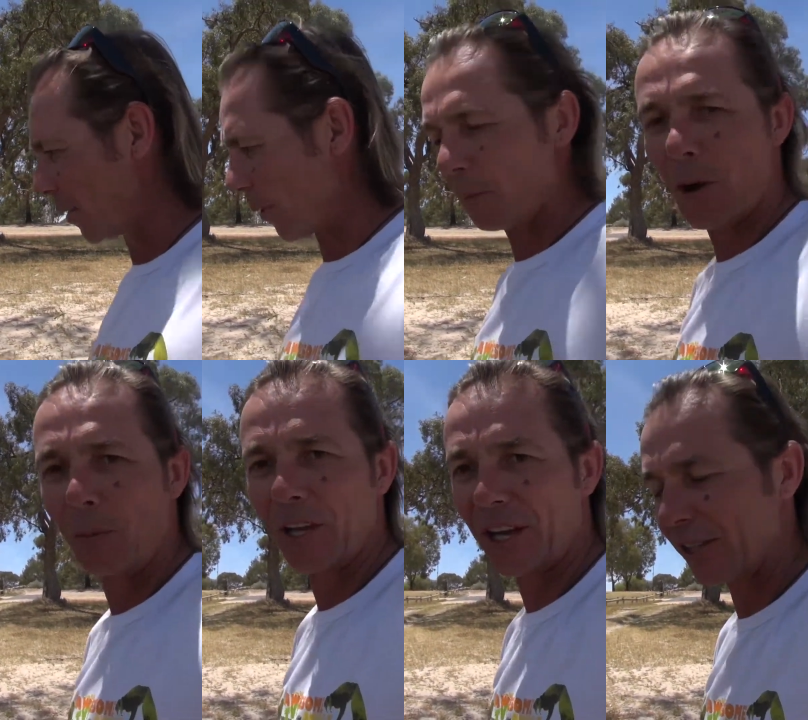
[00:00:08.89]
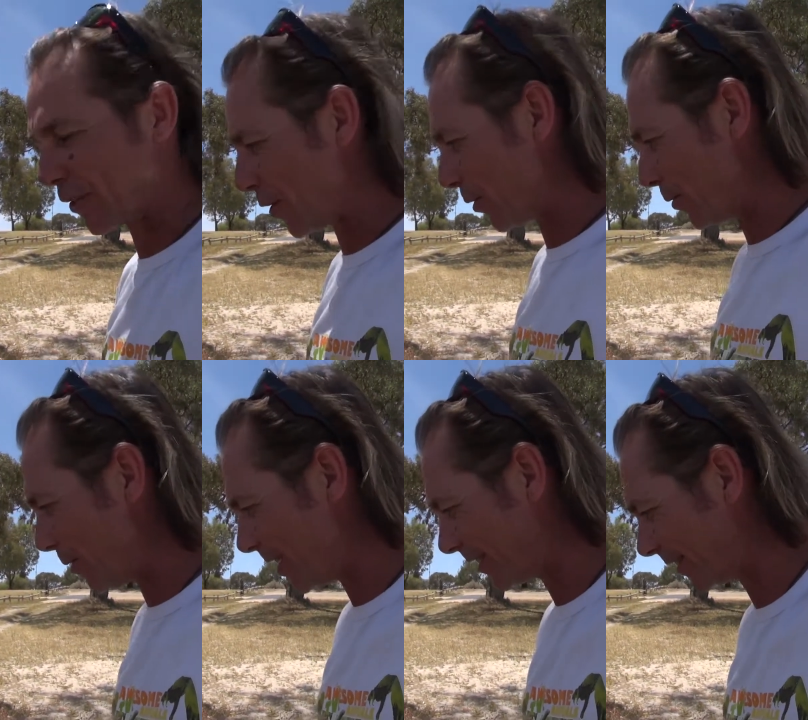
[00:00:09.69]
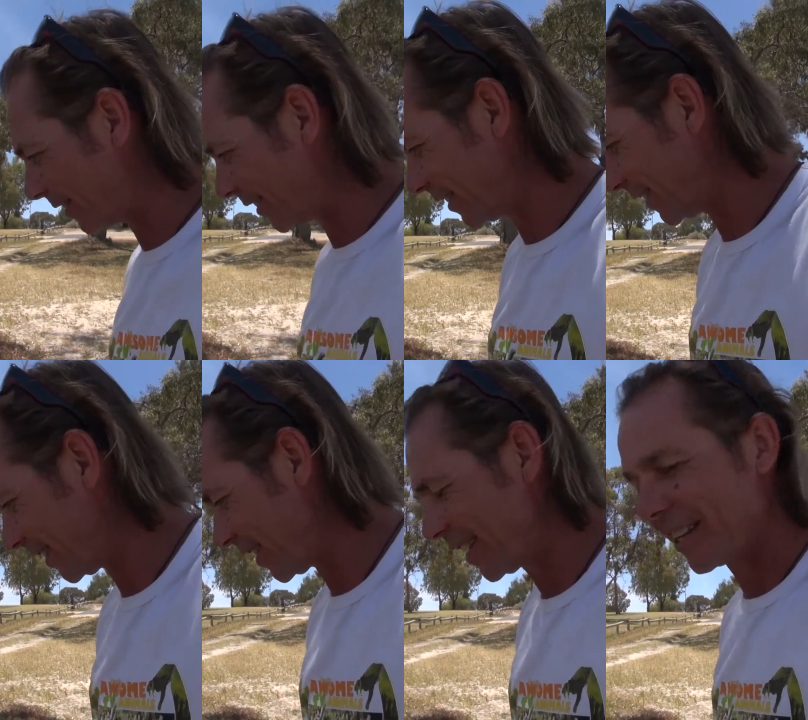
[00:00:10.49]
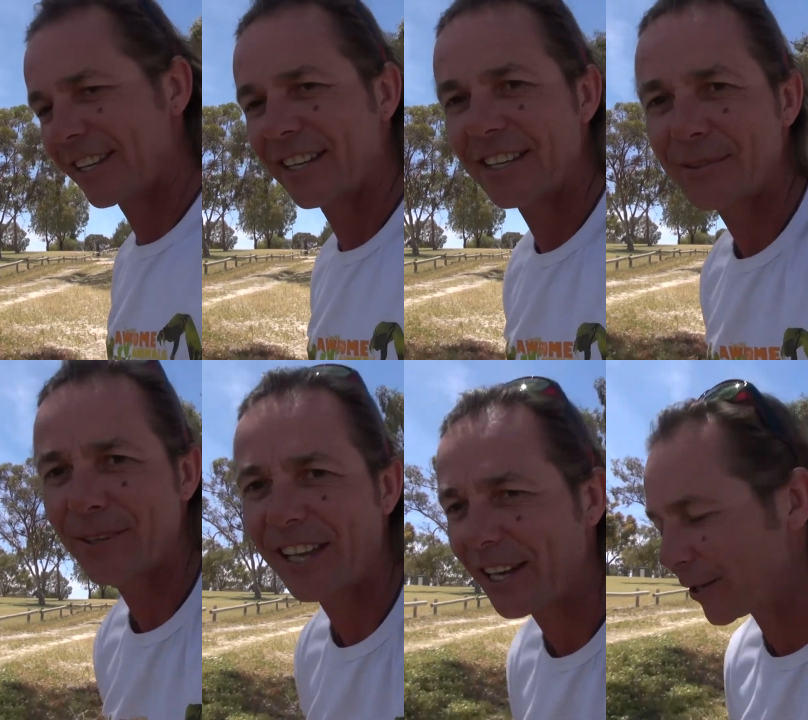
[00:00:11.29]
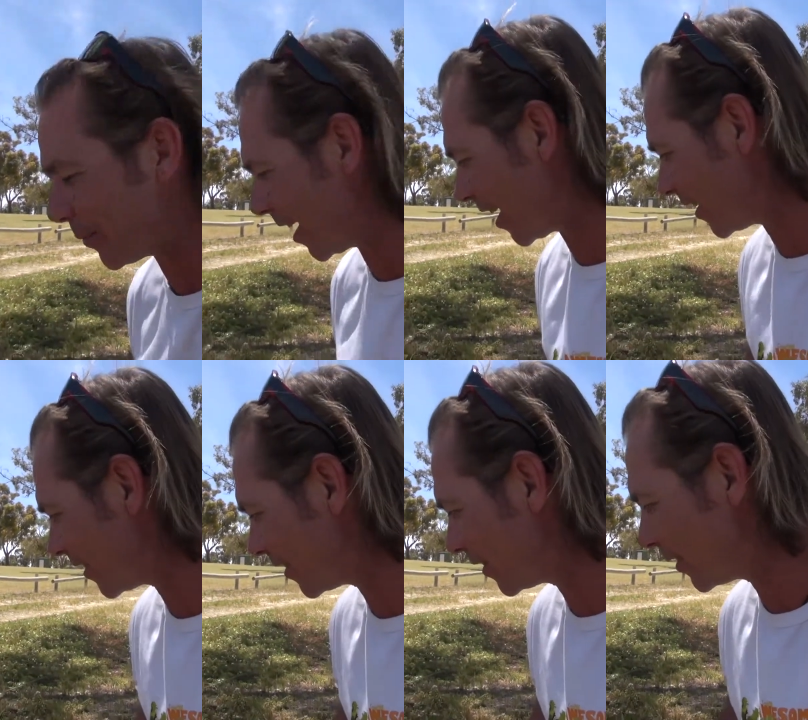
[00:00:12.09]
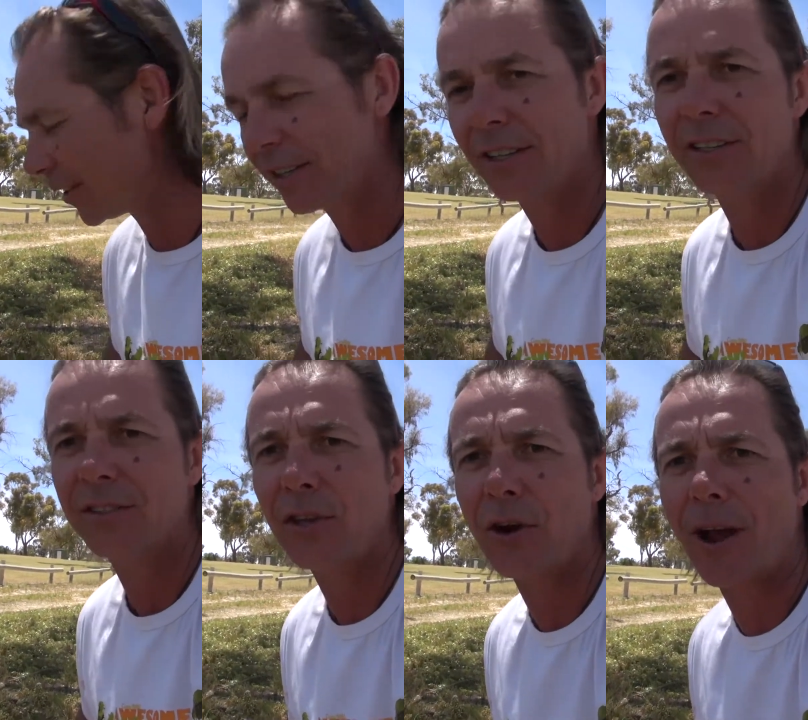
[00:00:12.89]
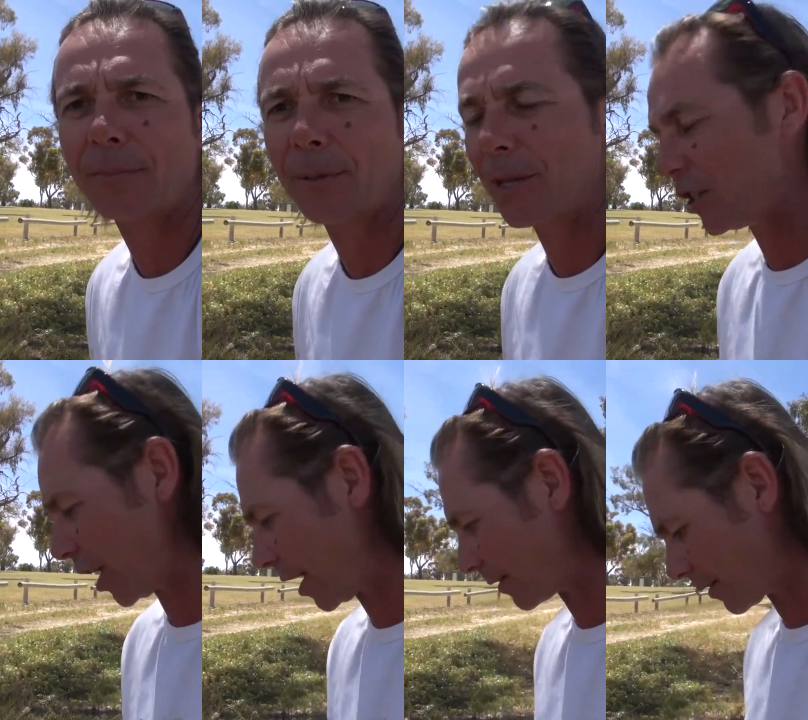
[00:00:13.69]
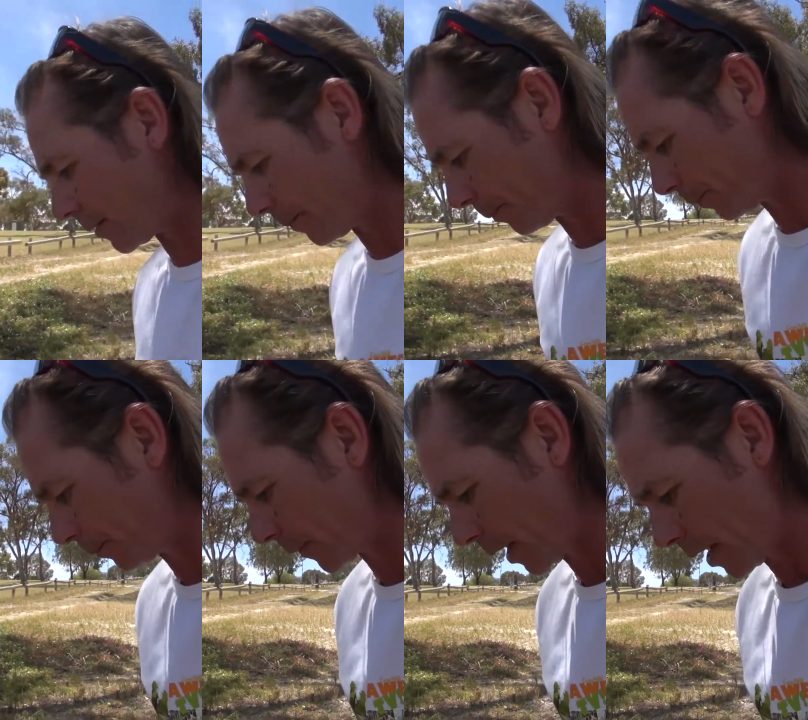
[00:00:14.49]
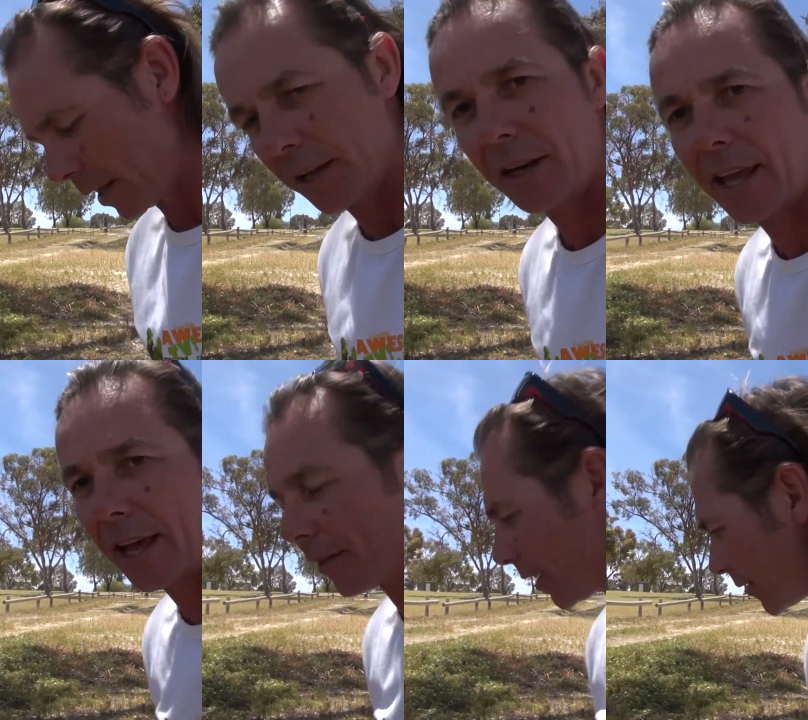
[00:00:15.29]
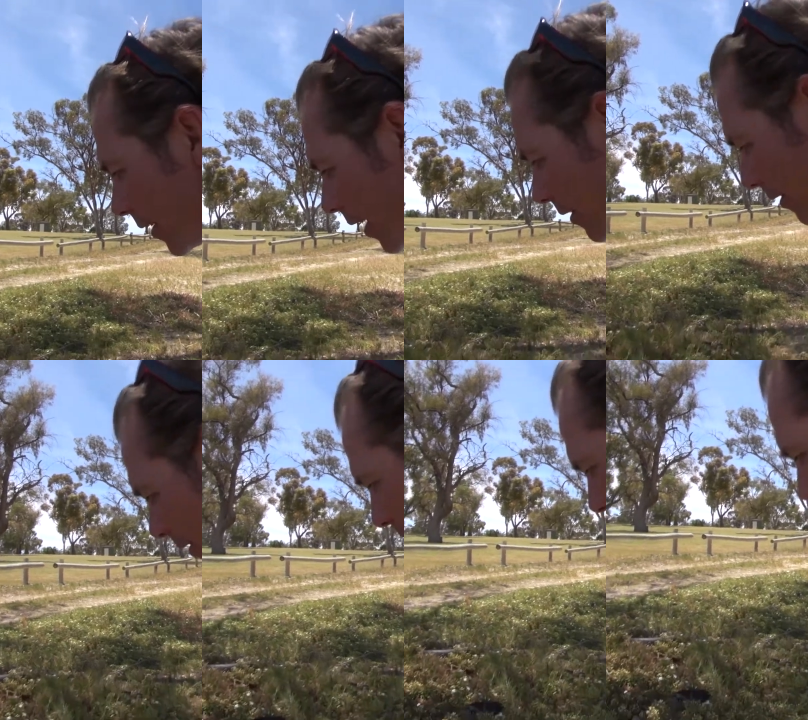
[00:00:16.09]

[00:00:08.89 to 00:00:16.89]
But what we're gonna do is we're gonna uh, stir up some inch ants. Now there's a nest just